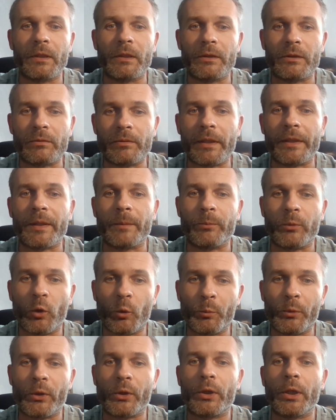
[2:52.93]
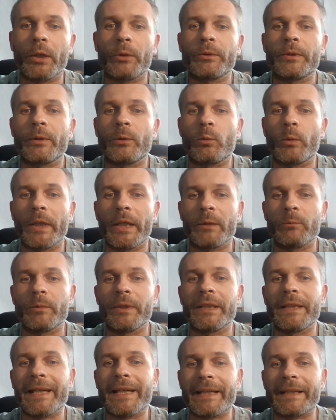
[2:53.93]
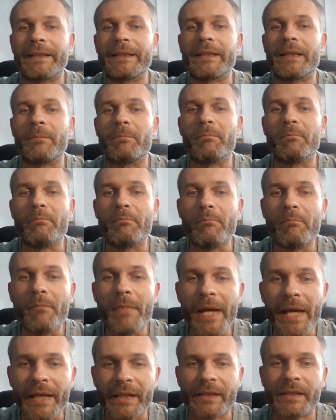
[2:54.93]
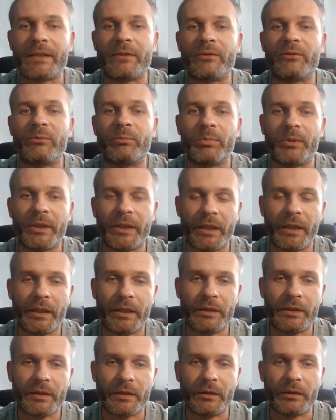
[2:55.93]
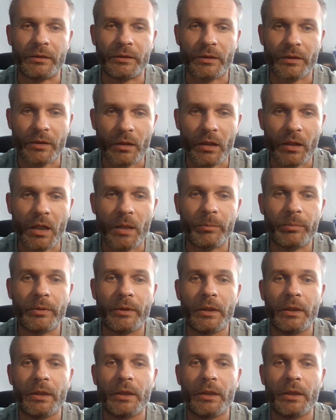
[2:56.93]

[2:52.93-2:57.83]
To add a proper counterweight, we added a massive plate on top,